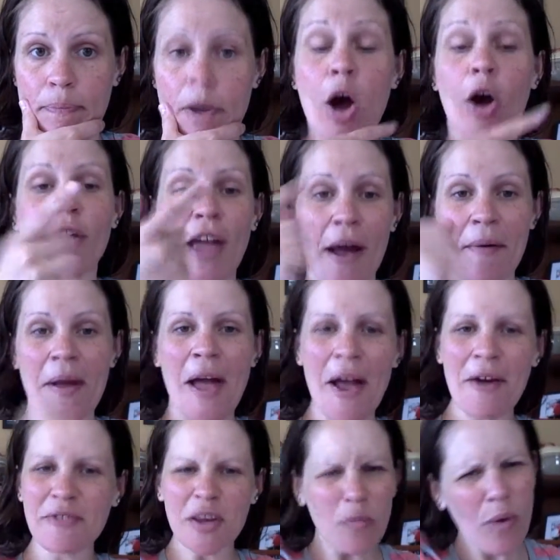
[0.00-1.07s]
Oh yeah,
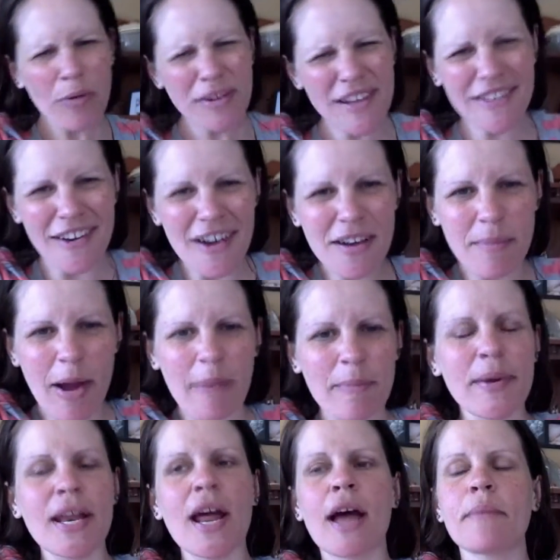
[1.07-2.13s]
I was like, what was I talking about?
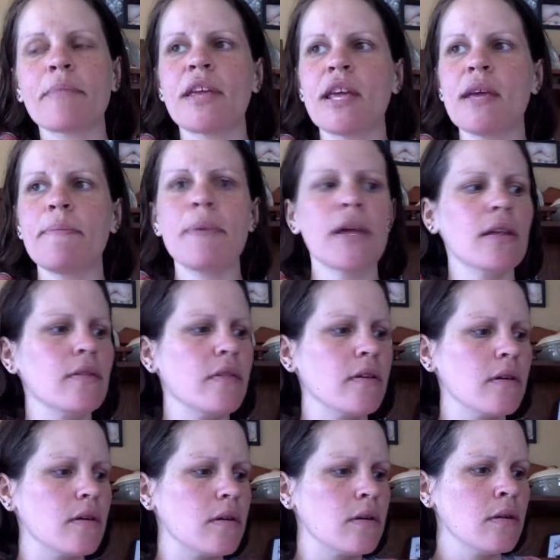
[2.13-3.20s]
But keeping
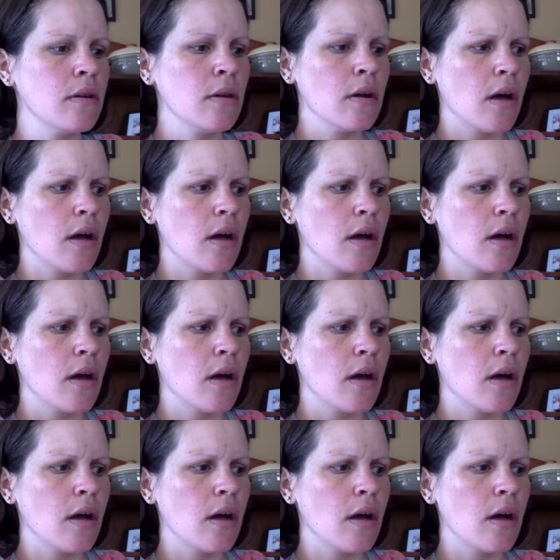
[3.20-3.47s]
the,